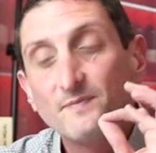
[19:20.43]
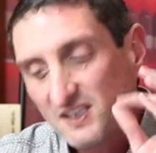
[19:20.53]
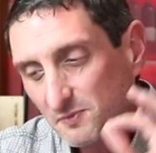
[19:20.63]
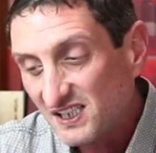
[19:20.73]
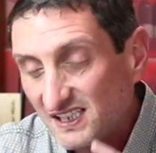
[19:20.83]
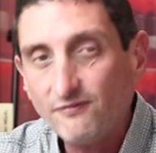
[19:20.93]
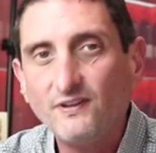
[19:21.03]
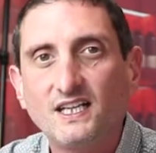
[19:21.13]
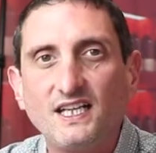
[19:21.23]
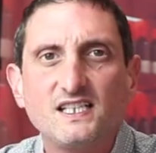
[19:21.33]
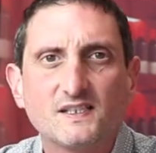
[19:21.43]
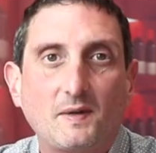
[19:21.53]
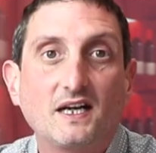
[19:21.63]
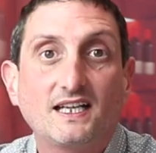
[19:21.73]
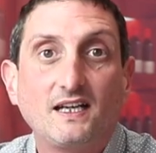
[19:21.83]
specifically
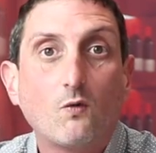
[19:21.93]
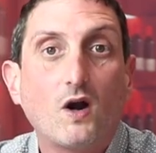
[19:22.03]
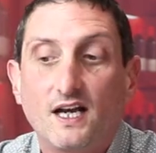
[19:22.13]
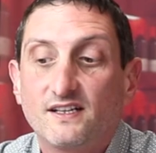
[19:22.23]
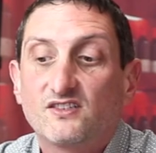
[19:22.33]
sparkling wine.